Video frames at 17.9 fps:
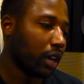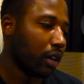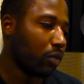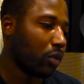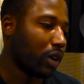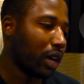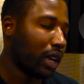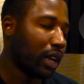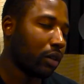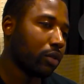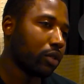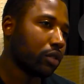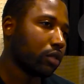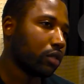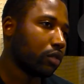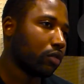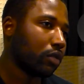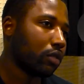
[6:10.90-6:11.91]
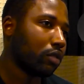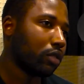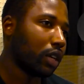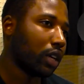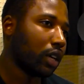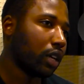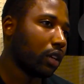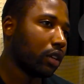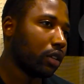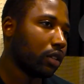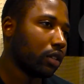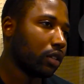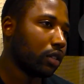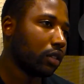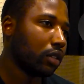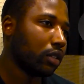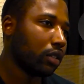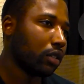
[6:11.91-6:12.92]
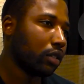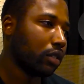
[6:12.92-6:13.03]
And while I was on the road, I hated it